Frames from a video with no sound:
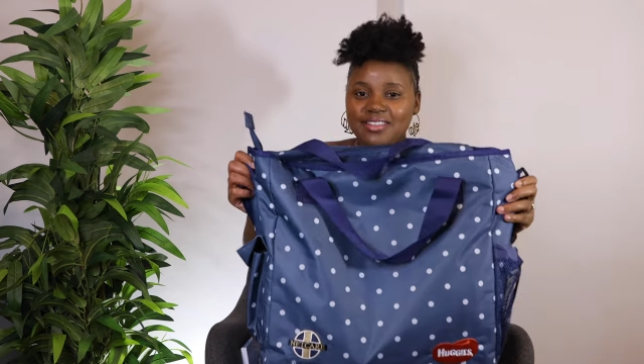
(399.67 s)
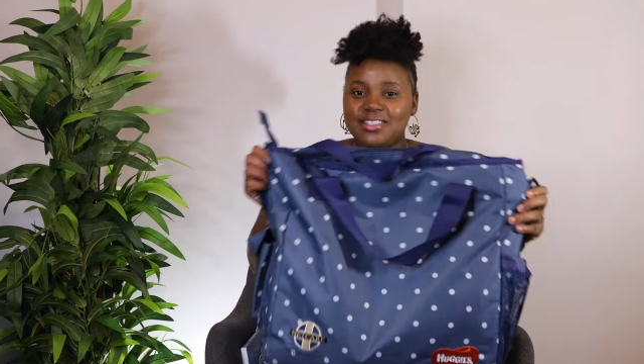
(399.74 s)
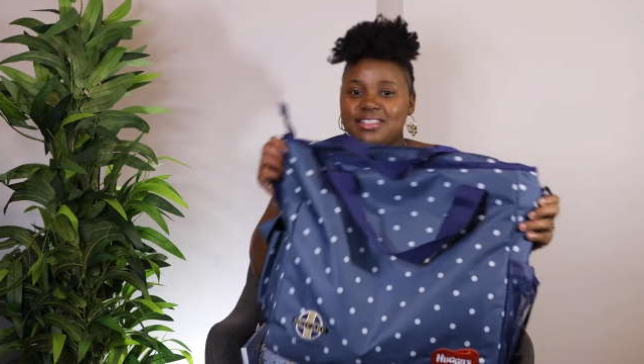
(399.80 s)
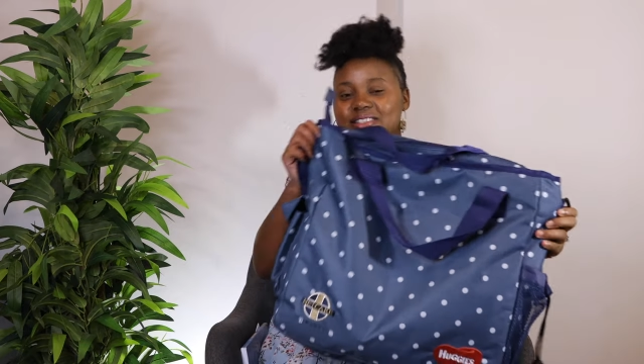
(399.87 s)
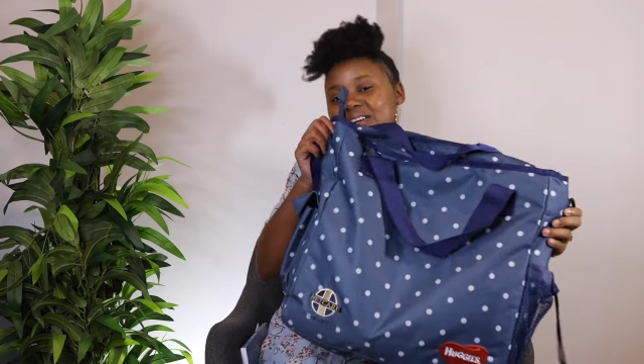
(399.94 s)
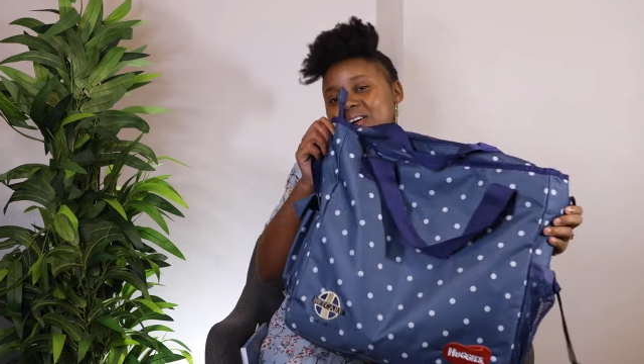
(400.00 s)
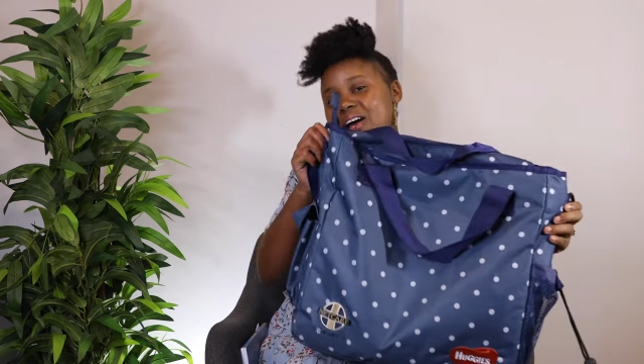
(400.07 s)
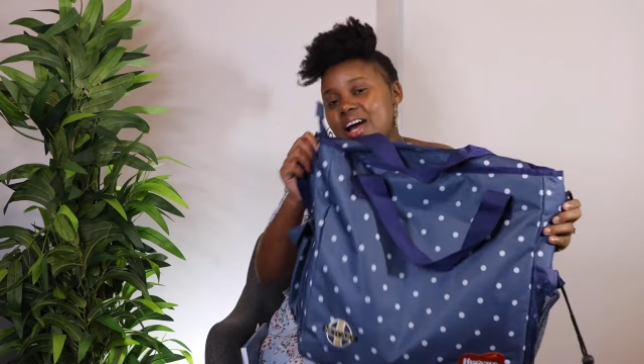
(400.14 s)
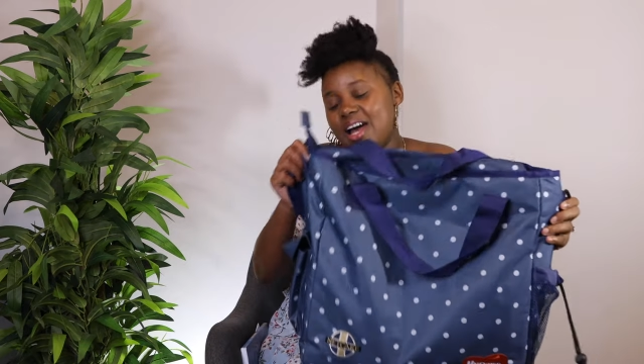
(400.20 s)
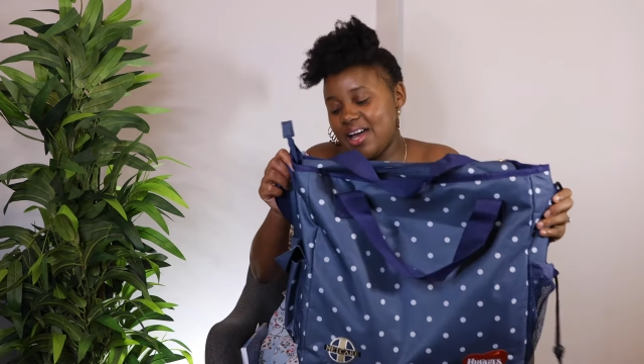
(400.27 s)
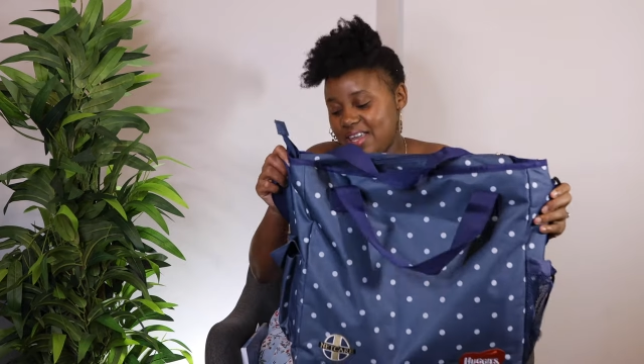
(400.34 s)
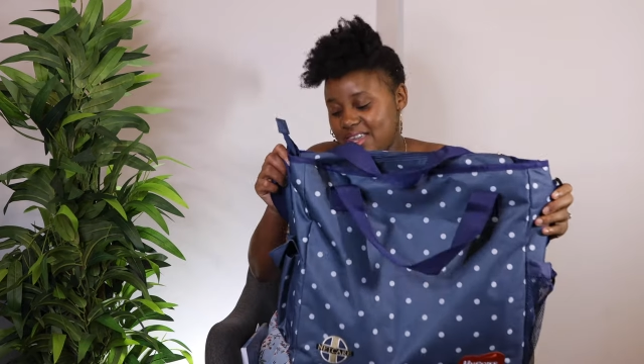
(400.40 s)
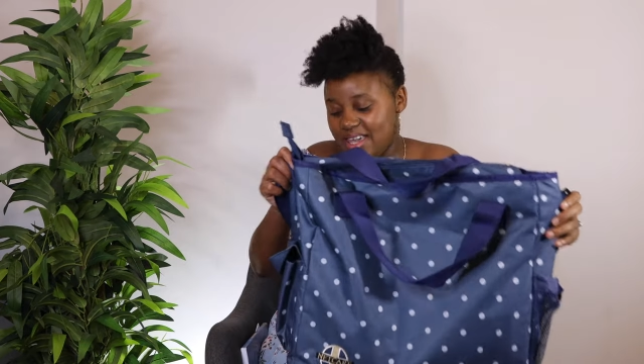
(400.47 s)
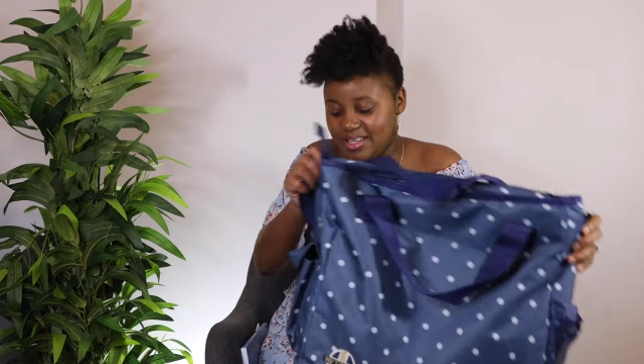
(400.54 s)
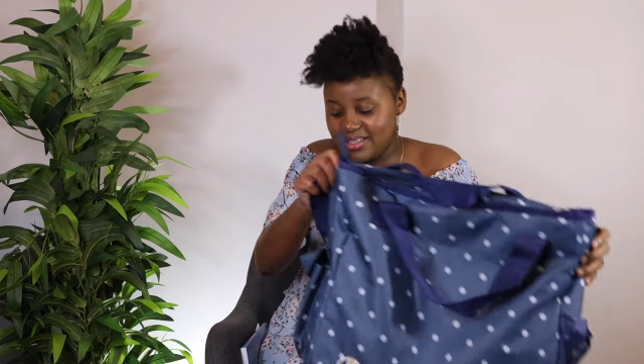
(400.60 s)
it. So
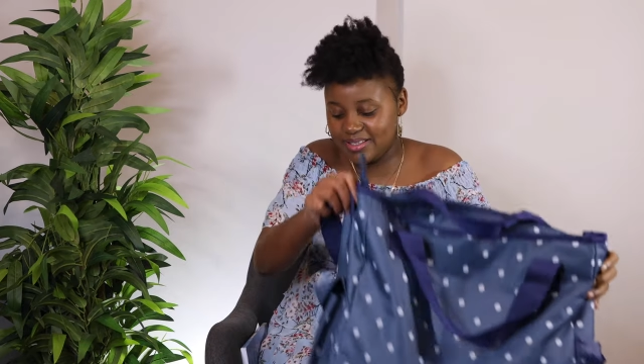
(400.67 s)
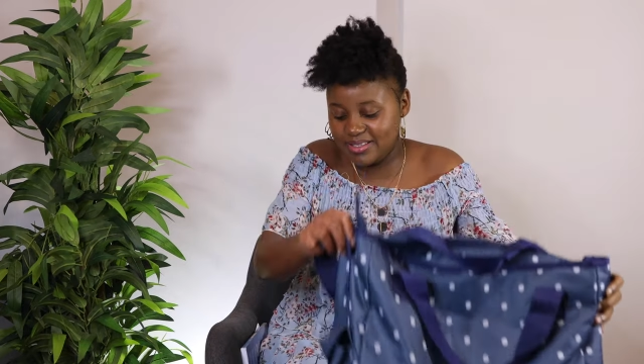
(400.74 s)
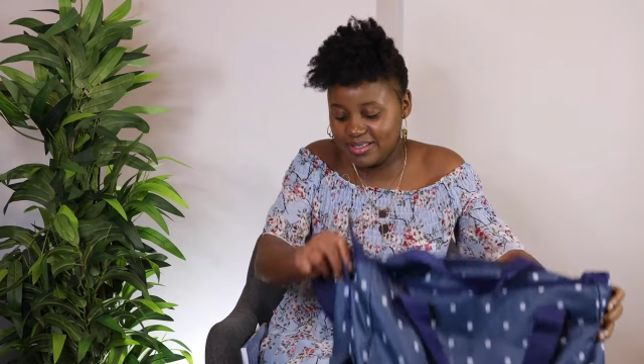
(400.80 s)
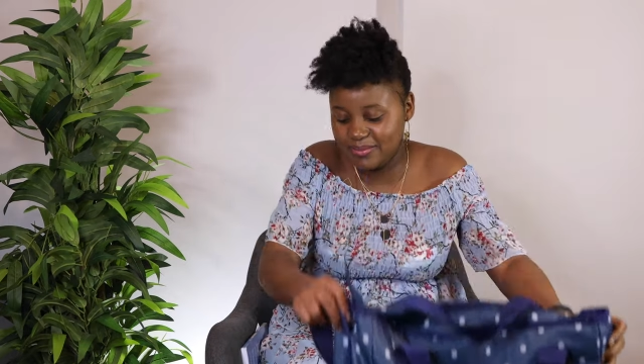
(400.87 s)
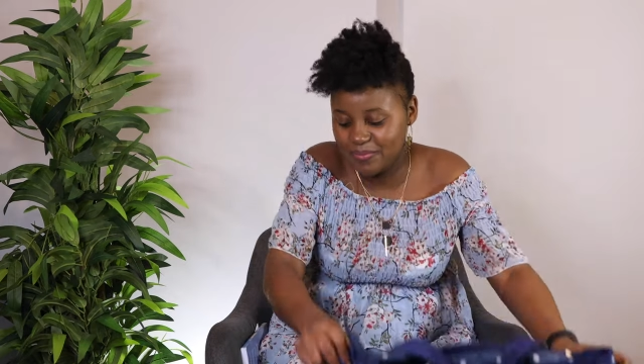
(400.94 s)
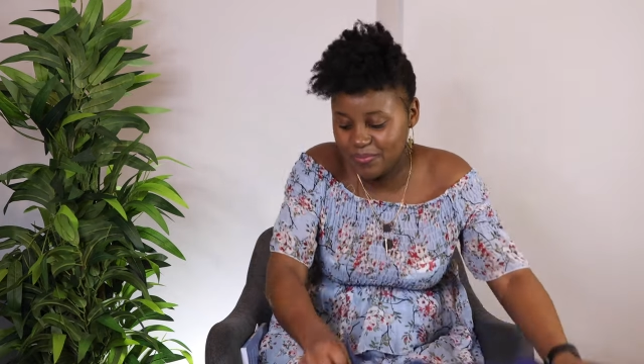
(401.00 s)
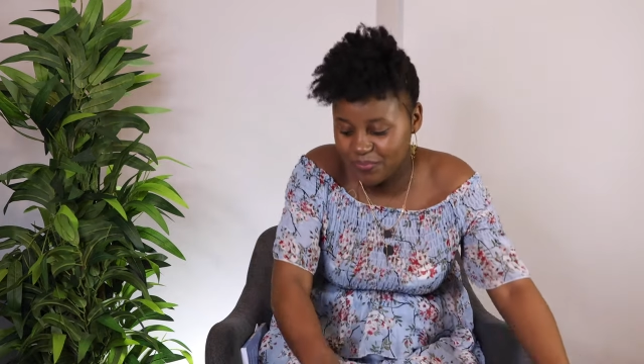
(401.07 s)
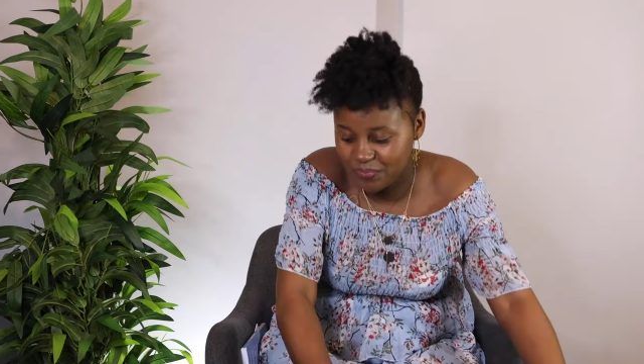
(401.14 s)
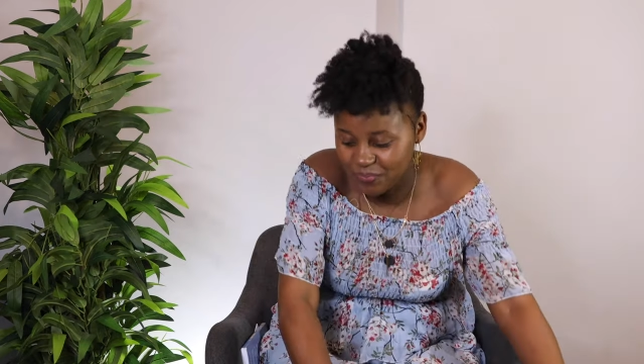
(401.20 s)
yes.